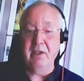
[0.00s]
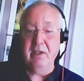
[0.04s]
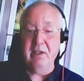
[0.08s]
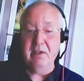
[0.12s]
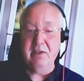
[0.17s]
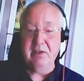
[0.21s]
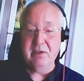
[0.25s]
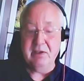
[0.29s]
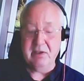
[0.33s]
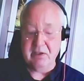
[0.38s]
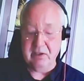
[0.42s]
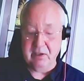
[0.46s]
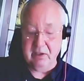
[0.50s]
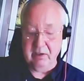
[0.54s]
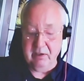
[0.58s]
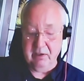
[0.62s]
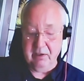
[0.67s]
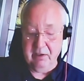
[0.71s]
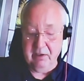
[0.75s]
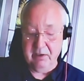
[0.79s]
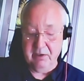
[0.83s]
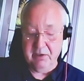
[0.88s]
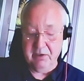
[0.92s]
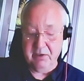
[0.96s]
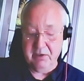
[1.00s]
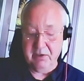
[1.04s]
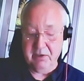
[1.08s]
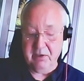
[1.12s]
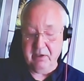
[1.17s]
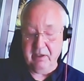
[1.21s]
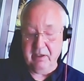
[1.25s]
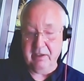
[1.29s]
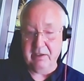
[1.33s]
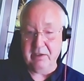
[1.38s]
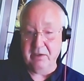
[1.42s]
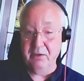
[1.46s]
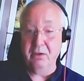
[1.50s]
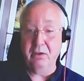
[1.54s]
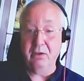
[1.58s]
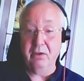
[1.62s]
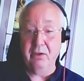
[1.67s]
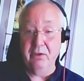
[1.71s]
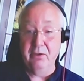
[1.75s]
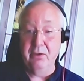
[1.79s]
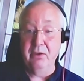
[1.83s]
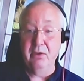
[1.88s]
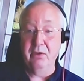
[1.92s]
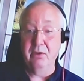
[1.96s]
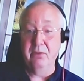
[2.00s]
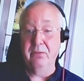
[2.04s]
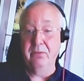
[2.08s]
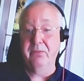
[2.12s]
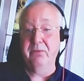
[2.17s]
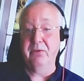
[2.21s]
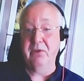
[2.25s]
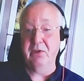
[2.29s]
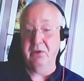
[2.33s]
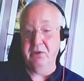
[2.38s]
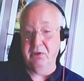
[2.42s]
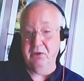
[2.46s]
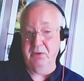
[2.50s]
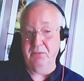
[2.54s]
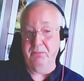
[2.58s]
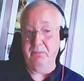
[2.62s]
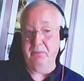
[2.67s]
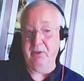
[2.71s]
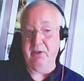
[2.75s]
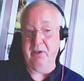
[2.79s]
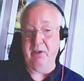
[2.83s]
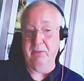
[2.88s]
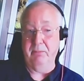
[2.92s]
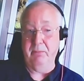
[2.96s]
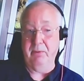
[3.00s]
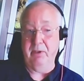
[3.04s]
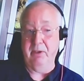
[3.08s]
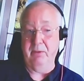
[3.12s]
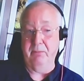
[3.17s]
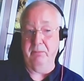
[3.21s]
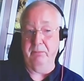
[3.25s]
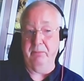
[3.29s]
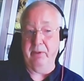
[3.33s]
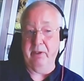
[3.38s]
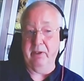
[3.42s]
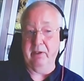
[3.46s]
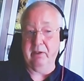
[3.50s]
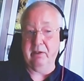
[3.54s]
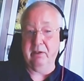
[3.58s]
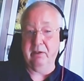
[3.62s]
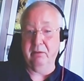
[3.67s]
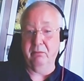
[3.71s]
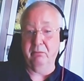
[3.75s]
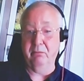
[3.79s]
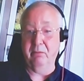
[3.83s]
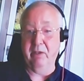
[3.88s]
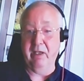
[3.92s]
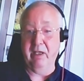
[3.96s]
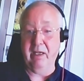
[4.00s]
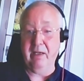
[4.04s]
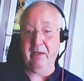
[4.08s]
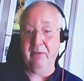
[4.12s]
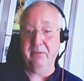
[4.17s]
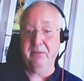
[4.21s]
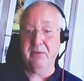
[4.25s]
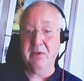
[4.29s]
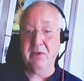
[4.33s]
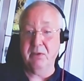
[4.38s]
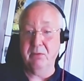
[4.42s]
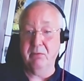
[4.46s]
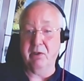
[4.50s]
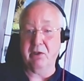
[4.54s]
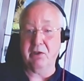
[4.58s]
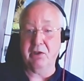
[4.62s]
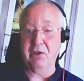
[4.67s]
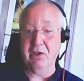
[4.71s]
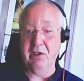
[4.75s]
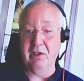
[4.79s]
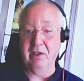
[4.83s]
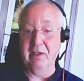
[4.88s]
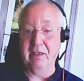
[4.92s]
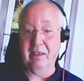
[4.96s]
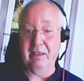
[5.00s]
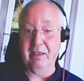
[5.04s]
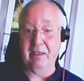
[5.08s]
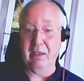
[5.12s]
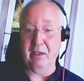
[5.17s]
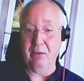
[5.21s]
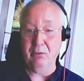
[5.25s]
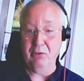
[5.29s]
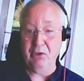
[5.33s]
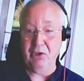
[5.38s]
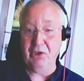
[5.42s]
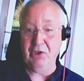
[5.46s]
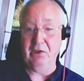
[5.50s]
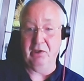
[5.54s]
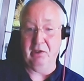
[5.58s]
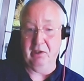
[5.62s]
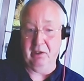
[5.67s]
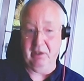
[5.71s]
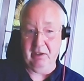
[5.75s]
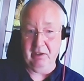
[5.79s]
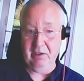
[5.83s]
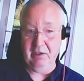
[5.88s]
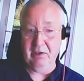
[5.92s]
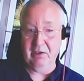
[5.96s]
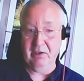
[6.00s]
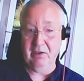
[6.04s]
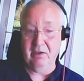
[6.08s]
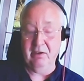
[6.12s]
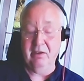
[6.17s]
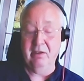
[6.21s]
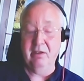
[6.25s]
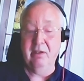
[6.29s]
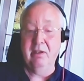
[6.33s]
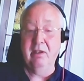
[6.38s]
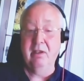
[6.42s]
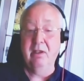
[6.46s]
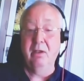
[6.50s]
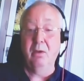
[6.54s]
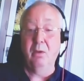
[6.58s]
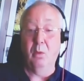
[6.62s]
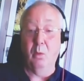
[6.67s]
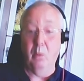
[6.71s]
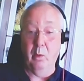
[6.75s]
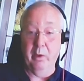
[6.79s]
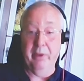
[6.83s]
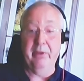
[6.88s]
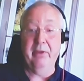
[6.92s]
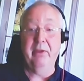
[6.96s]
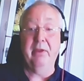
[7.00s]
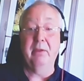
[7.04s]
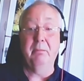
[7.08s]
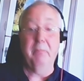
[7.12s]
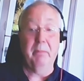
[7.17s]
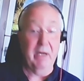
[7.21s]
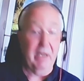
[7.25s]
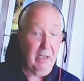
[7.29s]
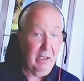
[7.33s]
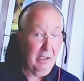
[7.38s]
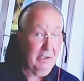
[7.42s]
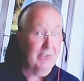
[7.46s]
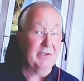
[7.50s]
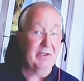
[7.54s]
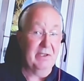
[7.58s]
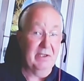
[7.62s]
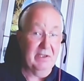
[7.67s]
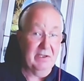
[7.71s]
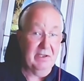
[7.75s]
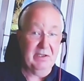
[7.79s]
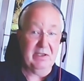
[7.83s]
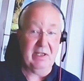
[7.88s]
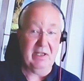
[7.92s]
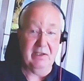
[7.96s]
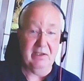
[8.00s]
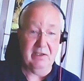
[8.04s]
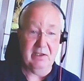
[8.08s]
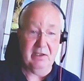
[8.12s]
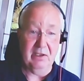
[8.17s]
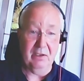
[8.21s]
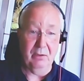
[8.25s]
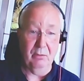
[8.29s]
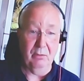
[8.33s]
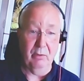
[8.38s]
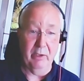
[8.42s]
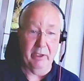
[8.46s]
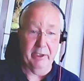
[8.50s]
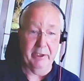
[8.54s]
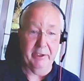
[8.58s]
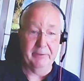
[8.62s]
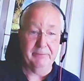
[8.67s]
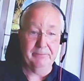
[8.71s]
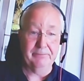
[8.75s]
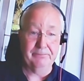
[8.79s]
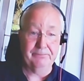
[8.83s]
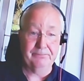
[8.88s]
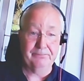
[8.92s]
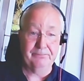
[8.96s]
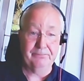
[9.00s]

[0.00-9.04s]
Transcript: These days, it's not enough to just bring the plant back. You have to actually negotiate with the parts that sent it away.